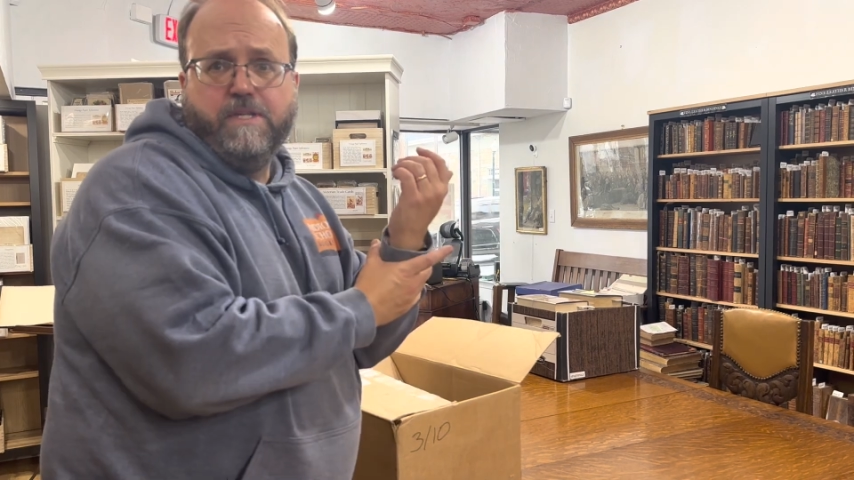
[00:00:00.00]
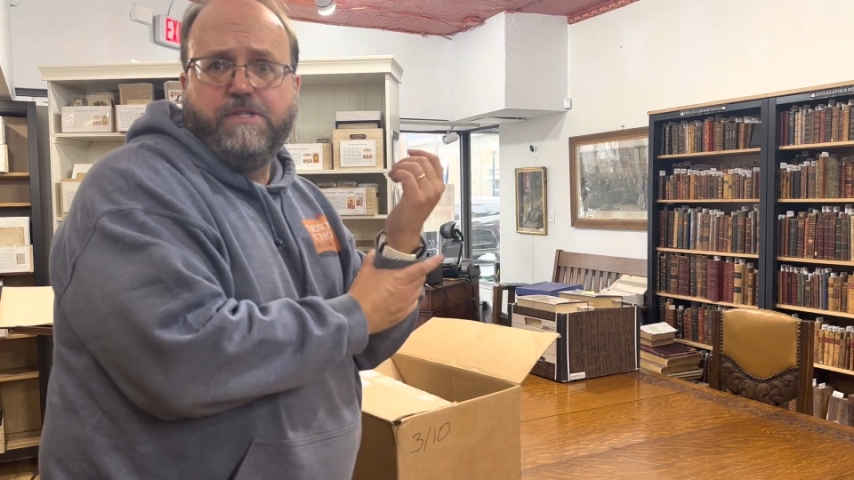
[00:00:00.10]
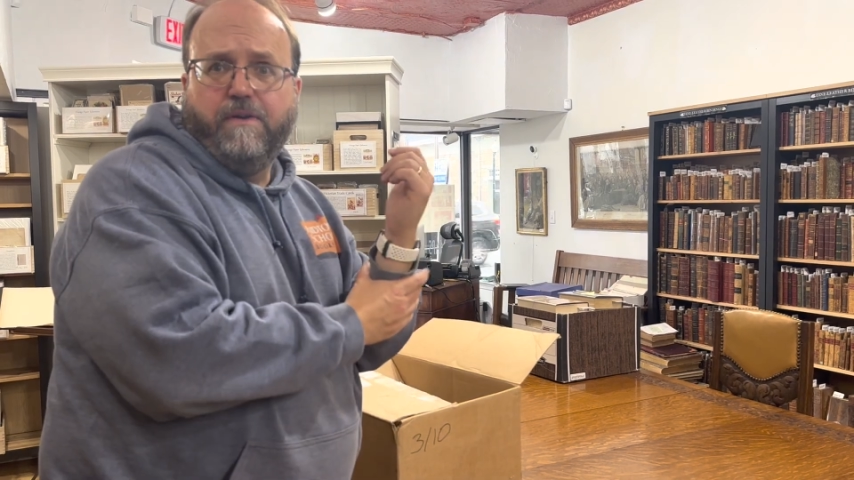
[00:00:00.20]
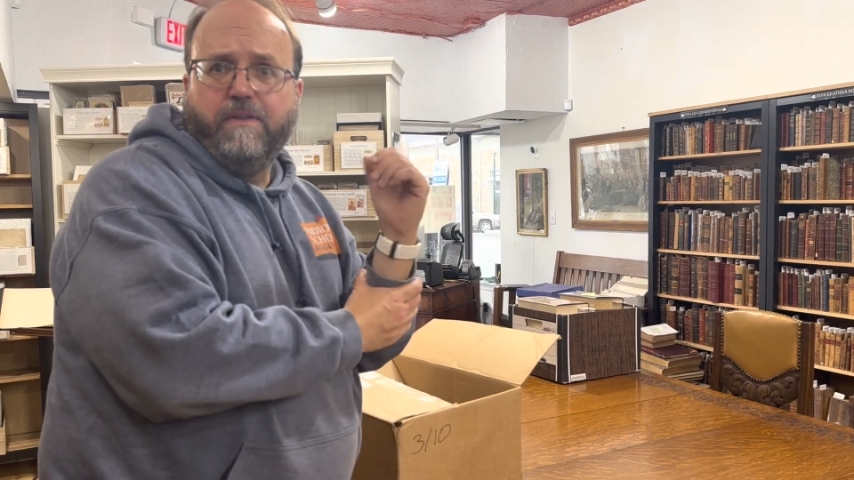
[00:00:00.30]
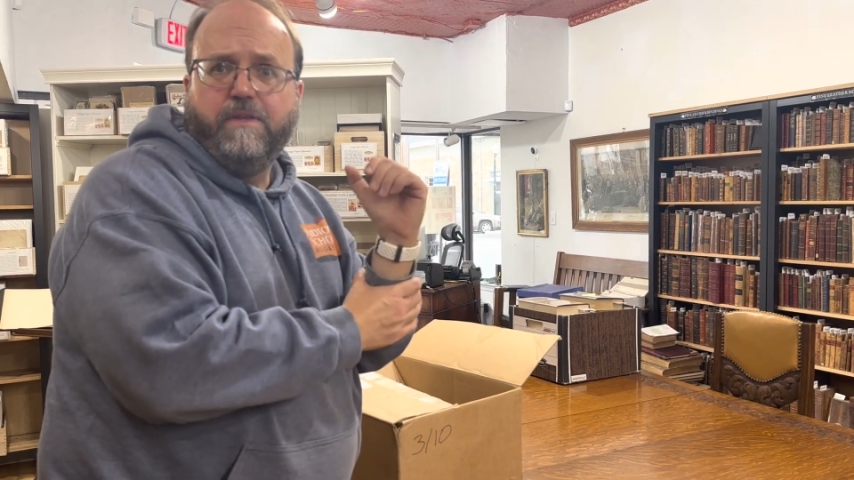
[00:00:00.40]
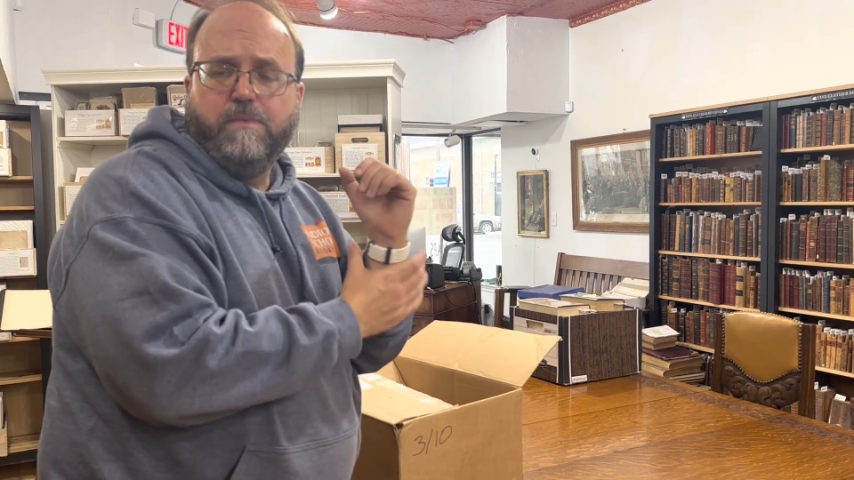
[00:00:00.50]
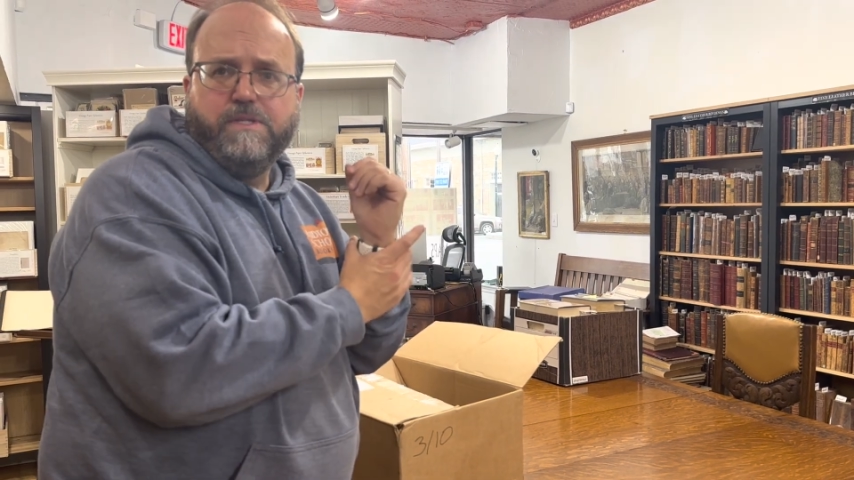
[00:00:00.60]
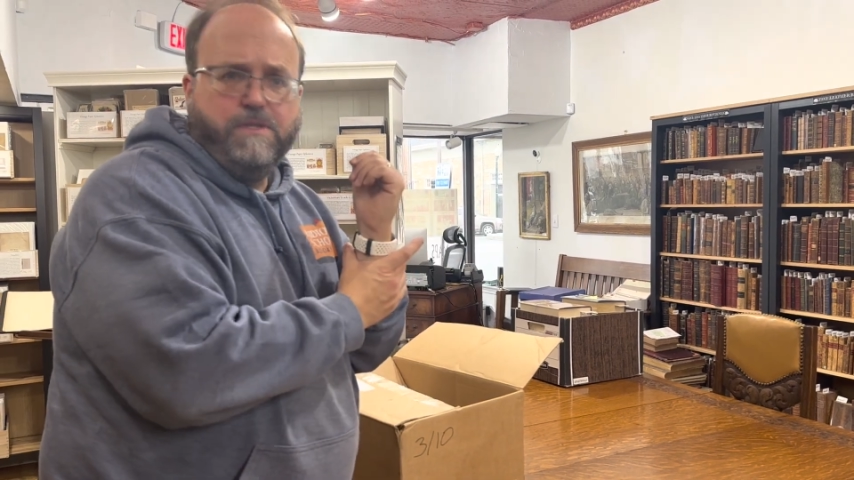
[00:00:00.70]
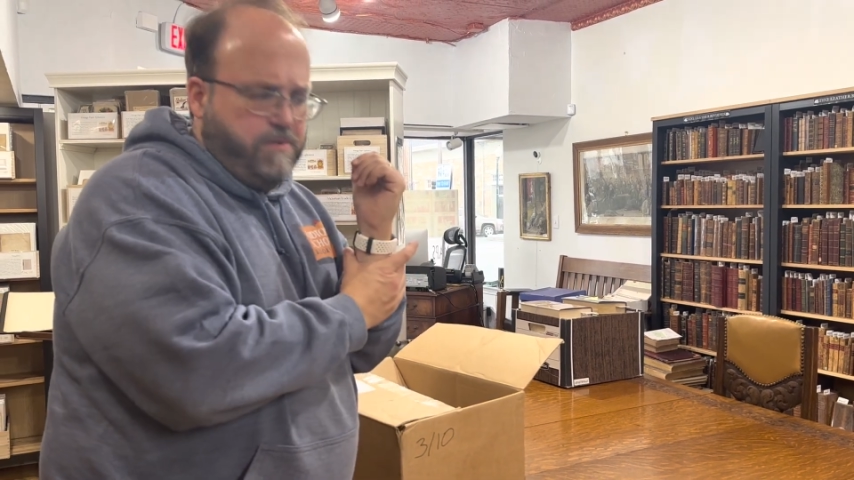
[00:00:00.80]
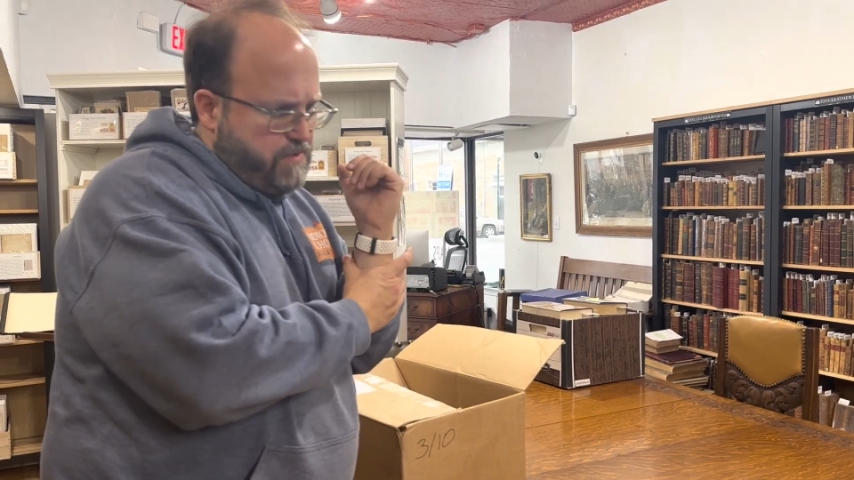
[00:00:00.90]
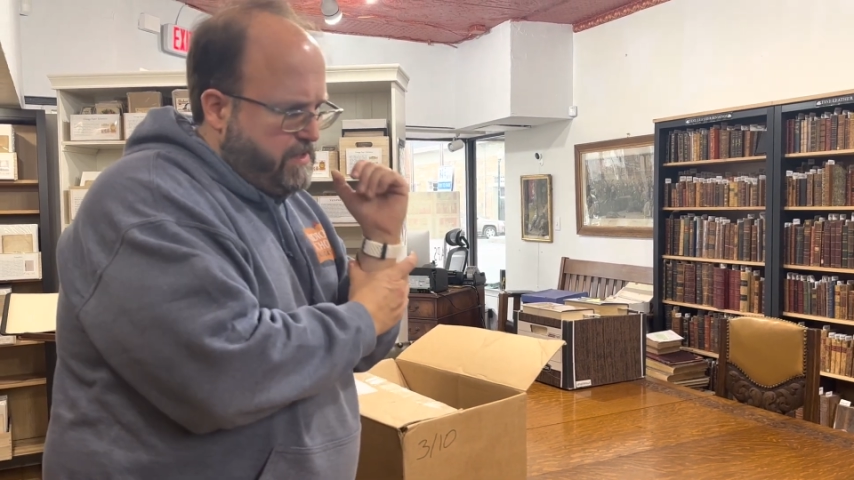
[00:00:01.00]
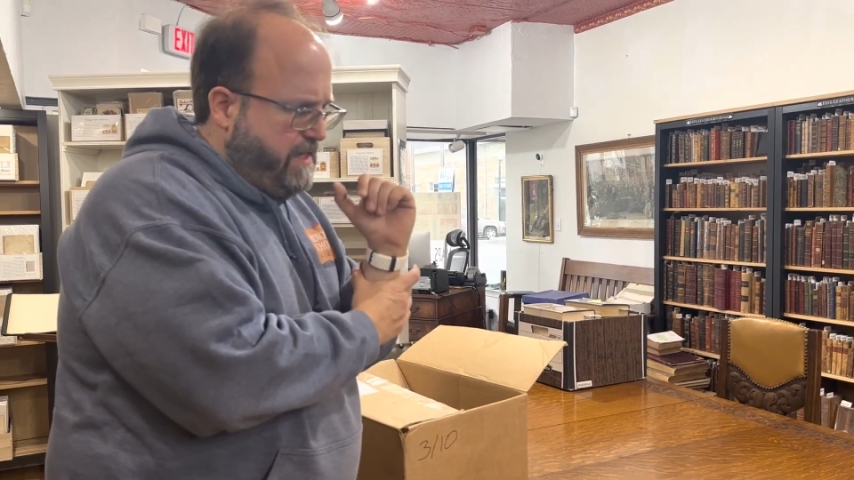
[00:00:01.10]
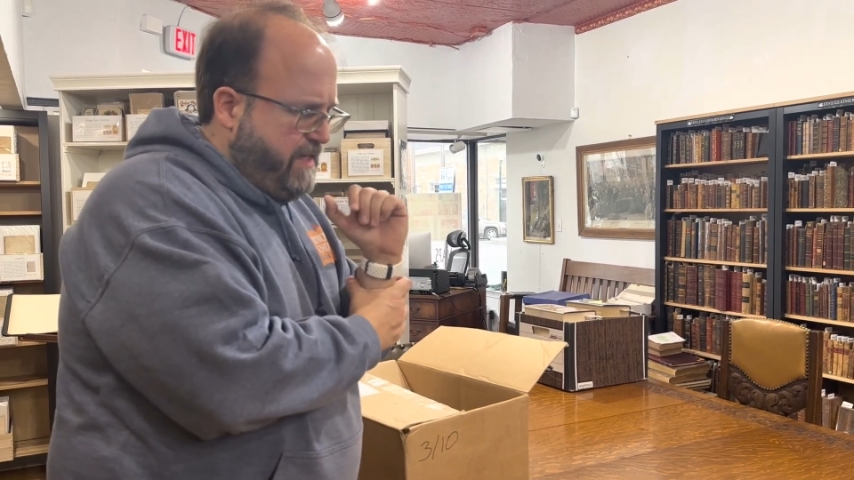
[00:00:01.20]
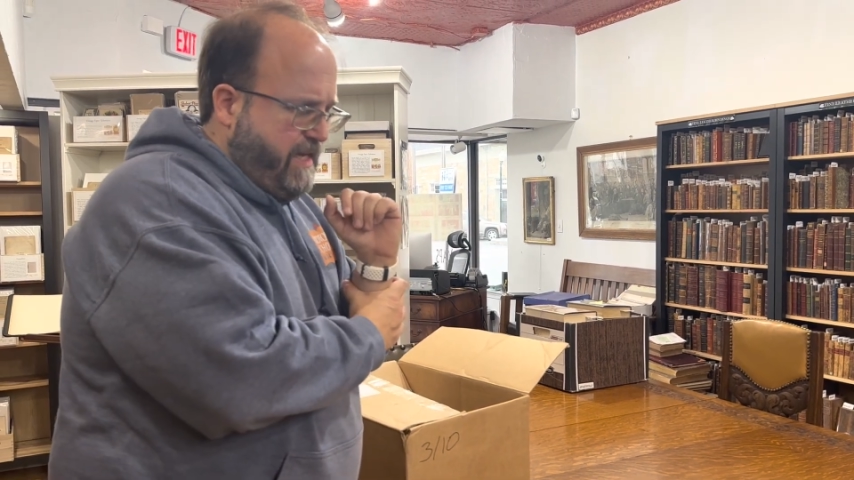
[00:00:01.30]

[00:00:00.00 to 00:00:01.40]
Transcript: material that was used